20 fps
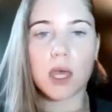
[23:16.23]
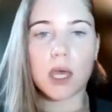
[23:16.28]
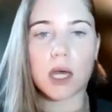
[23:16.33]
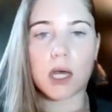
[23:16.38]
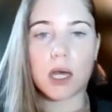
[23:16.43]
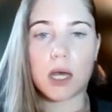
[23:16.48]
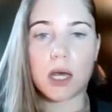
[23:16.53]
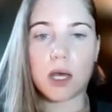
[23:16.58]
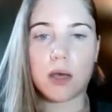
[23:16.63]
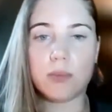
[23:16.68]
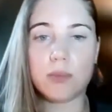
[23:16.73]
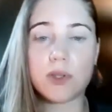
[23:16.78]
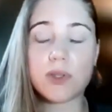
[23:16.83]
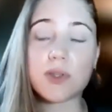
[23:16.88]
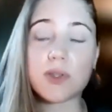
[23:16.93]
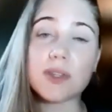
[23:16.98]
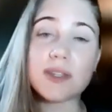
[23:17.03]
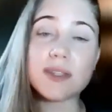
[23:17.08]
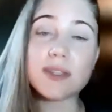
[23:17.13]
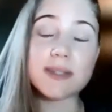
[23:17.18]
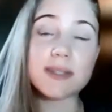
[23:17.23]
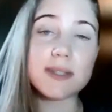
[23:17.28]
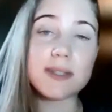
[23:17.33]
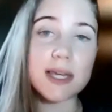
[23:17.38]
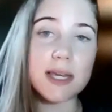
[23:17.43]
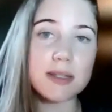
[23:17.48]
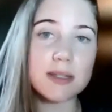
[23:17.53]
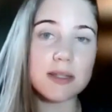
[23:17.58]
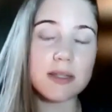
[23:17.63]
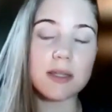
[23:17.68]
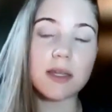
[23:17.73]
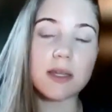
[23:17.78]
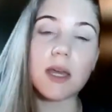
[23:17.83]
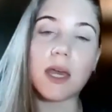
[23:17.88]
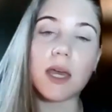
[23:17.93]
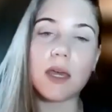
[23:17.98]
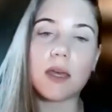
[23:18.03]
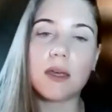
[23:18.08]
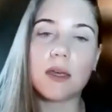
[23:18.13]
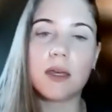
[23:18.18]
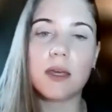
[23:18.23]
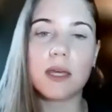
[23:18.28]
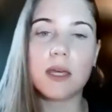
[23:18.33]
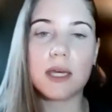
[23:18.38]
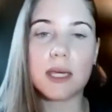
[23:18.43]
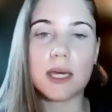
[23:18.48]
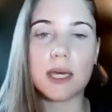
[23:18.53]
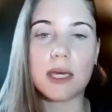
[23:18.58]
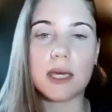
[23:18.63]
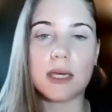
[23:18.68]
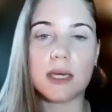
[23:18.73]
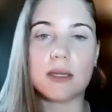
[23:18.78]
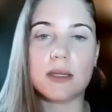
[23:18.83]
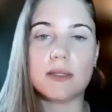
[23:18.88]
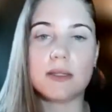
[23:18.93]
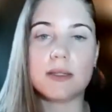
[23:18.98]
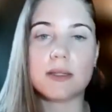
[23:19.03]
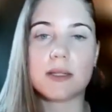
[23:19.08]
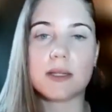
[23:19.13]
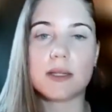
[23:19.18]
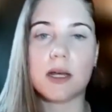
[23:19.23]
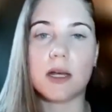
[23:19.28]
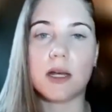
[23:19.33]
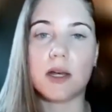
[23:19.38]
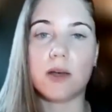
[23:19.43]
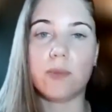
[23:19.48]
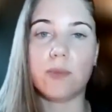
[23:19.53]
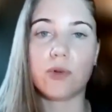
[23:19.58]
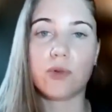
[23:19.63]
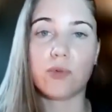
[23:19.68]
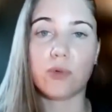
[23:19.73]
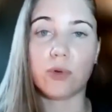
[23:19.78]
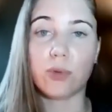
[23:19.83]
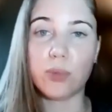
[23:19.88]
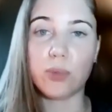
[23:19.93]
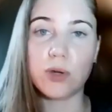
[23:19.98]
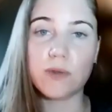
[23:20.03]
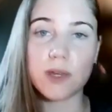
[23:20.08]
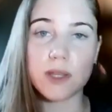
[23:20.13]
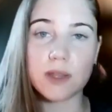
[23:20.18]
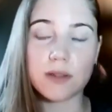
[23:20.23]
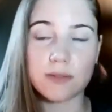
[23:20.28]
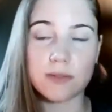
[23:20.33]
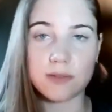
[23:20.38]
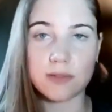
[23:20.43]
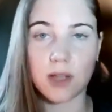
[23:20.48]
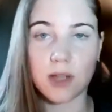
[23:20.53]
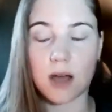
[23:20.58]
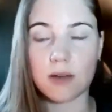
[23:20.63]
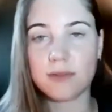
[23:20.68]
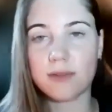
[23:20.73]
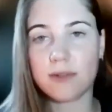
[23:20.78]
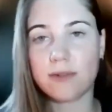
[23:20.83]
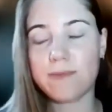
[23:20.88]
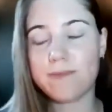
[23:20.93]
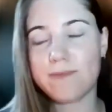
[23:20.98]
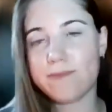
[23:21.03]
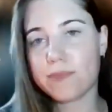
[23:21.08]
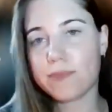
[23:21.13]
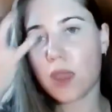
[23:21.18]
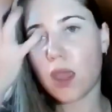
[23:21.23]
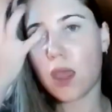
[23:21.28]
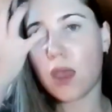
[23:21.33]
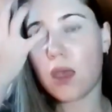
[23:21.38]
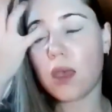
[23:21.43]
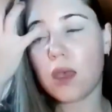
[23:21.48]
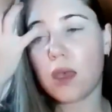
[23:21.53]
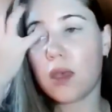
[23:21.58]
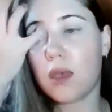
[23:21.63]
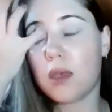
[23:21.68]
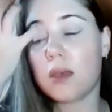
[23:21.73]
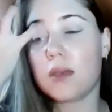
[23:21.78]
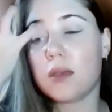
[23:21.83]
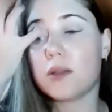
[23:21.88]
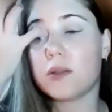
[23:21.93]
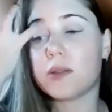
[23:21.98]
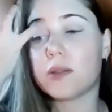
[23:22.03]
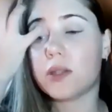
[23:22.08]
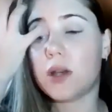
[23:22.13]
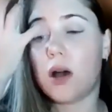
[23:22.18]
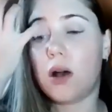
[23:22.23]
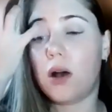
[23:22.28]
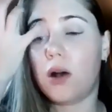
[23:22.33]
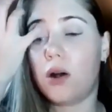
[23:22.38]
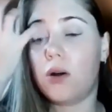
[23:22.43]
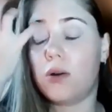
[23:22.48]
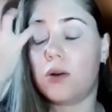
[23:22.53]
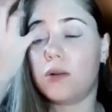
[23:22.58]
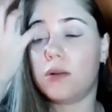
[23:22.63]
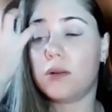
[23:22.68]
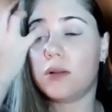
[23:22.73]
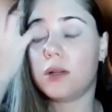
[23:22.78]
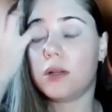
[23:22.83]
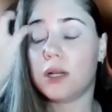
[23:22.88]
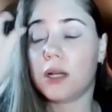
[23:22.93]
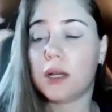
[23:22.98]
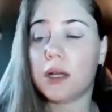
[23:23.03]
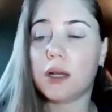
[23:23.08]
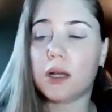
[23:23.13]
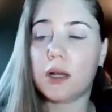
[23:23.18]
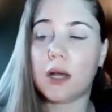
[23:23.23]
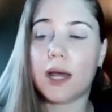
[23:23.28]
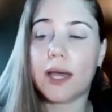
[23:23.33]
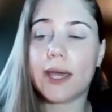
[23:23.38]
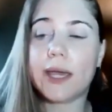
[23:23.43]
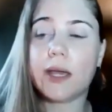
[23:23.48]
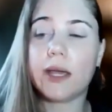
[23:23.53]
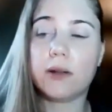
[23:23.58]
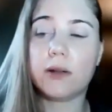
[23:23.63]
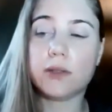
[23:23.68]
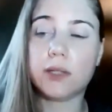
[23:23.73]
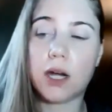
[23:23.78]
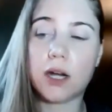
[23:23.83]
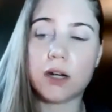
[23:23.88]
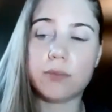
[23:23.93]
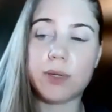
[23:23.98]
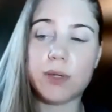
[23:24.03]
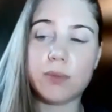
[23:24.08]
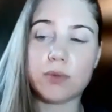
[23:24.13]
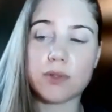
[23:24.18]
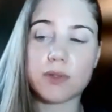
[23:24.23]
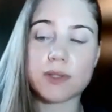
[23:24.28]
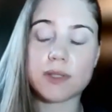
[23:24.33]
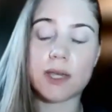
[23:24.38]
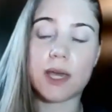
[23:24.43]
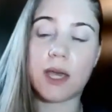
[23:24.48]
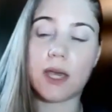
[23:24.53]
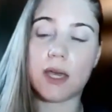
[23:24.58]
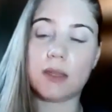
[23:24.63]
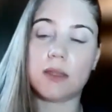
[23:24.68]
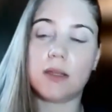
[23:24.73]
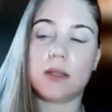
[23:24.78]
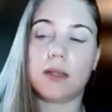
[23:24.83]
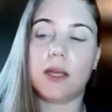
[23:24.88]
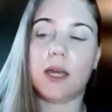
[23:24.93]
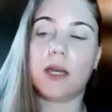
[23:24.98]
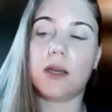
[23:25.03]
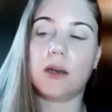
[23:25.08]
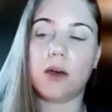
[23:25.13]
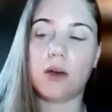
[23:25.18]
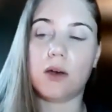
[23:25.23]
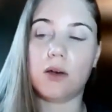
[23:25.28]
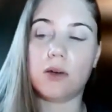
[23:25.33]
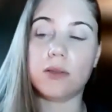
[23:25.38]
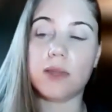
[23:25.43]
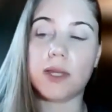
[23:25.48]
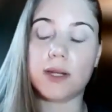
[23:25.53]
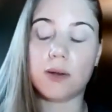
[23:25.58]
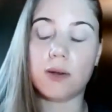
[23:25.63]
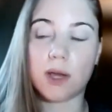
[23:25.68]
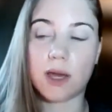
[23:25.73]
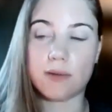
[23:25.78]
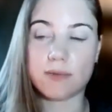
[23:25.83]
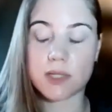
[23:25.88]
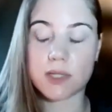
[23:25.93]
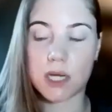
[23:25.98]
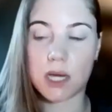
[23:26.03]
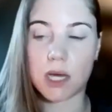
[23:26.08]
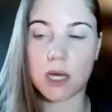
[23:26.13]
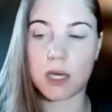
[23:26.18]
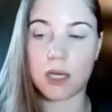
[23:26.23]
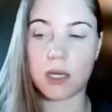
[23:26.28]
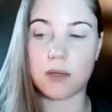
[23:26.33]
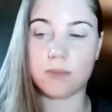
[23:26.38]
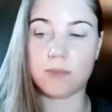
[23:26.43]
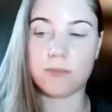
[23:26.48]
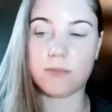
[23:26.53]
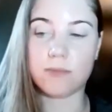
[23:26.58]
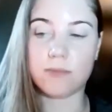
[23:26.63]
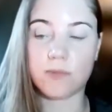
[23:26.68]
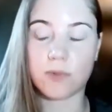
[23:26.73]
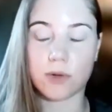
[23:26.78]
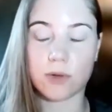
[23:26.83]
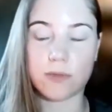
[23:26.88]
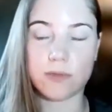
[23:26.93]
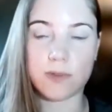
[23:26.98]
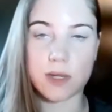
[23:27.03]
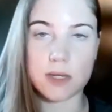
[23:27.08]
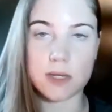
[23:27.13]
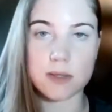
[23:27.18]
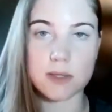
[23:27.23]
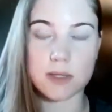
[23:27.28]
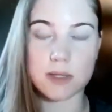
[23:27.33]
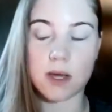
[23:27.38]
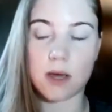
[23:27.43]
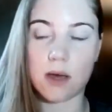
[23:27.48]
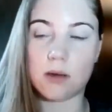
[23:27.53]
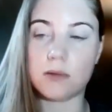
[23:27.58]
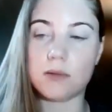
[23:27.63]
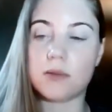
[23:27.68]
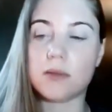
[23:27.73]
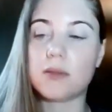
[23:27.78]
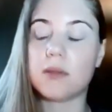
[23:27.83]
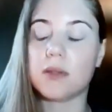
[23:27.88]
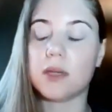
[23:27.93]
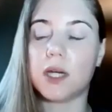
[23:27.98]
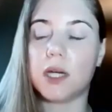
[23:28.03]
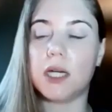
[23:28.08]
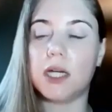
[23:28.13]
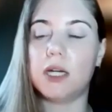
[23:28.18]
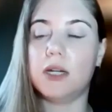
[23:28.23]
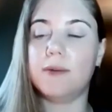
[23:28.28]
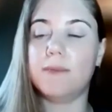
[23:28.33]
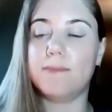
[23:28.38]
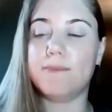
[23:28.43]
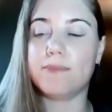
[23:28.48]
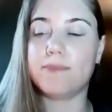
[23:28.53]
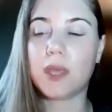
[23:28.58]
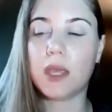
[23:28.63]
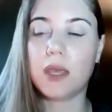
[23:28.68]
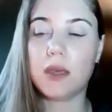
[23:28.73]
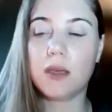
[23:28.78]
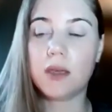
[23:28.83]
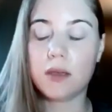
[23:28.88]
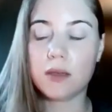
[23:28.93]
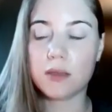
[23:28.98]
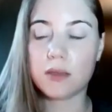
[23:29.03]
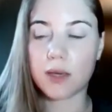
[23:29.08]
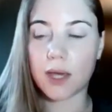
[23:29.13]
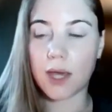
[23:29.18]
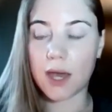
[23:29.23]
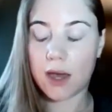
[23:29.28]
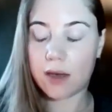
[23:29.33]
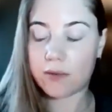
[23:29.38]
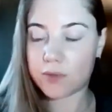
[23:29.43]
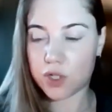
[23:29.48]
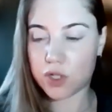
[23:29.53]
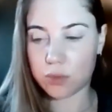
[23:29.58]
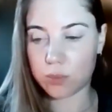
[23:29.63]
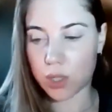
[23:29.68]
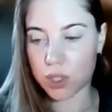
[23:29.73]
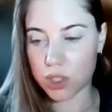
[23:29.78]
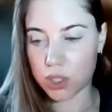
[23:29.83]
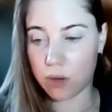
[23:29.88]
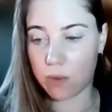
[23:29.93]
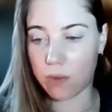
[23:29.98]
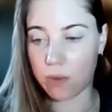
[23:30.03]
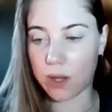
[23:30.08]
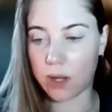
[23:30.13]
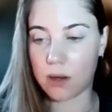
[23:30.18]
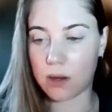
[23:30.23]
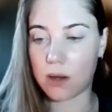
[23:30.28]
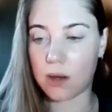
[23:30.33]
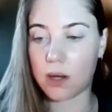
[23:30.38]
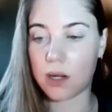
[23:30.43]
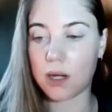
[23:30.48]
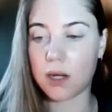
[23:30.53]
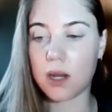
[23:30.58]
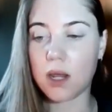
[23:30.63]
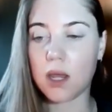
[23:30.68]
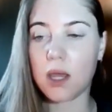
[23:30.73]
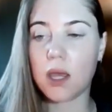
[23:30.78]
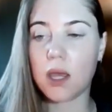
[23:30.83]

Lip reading: So the sixth thing is removing the fluff. So I hear a lot of people say that, like, oh, they don't have time for fitness and health. They have too much going on.